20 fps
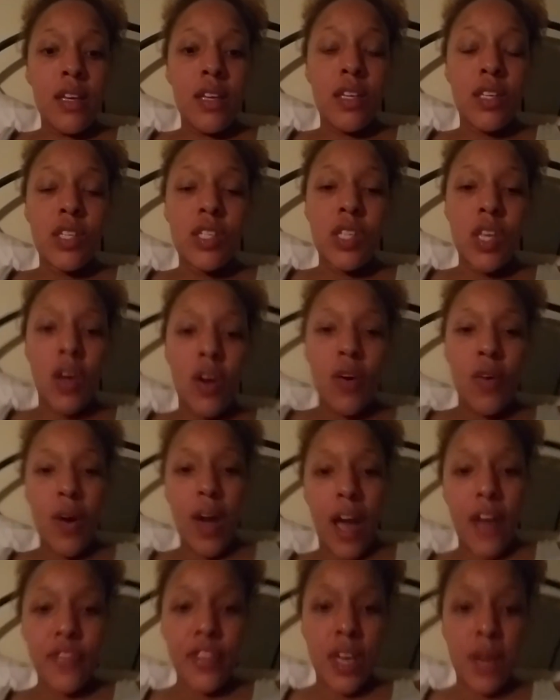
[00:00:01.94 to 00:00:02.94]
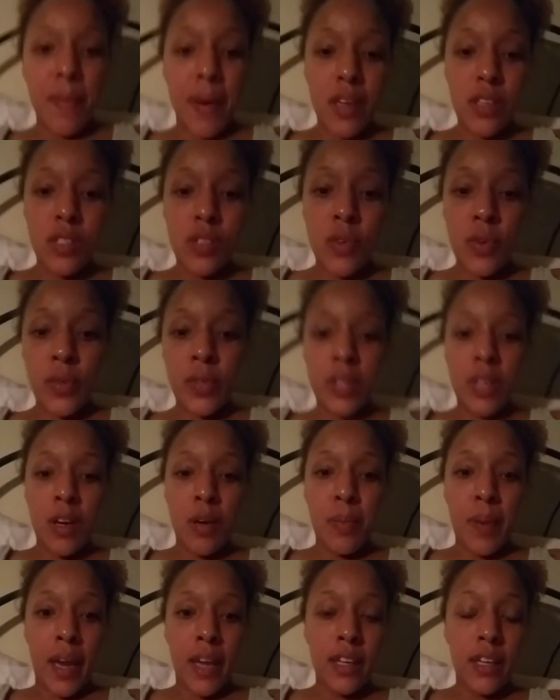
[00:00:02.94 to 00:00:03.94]
So I thought about schooling
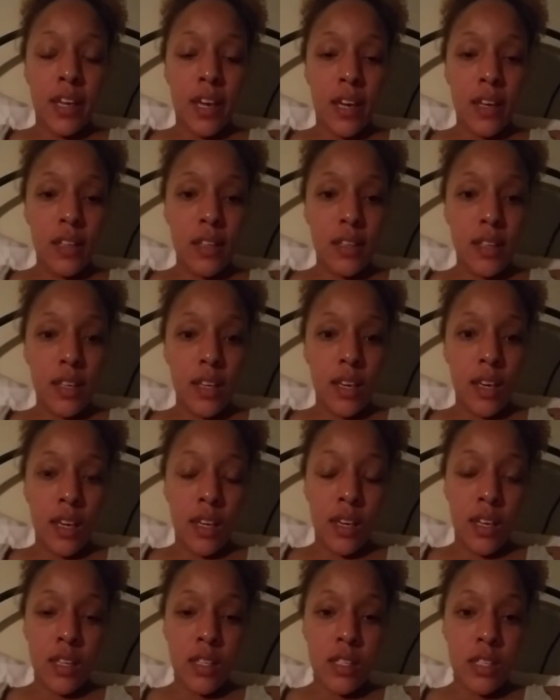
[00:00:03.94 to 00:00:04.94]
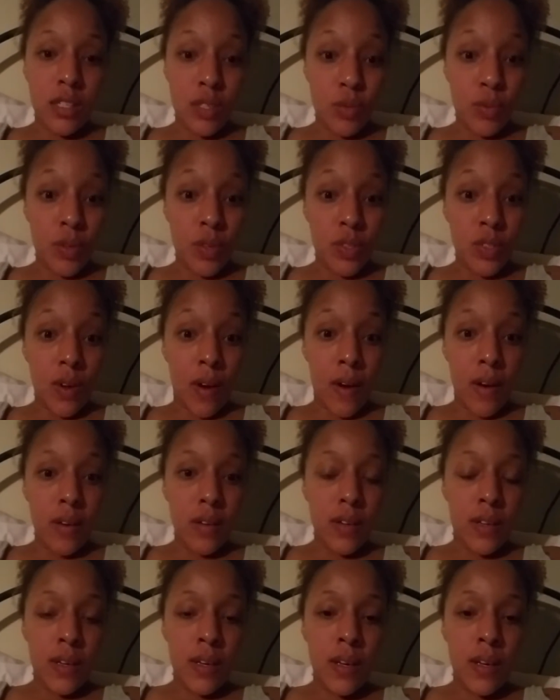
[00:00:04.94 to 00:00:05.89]
everybody tonight, and this is real talk.